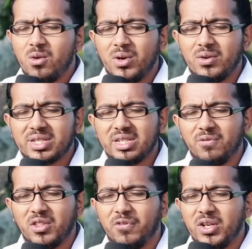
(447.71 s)
We
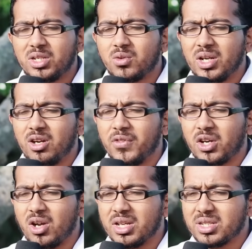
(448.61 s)
receive the finished work of the
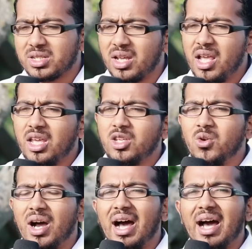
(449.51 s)
cross.
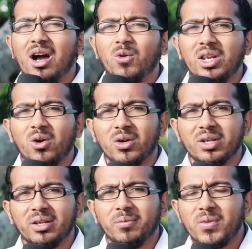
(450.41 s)
You are our Lord.
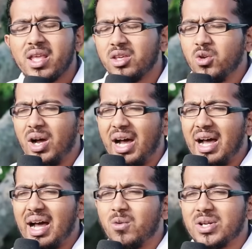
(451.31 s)
You
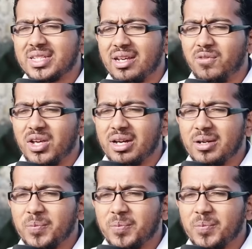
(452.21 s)
are our Savior.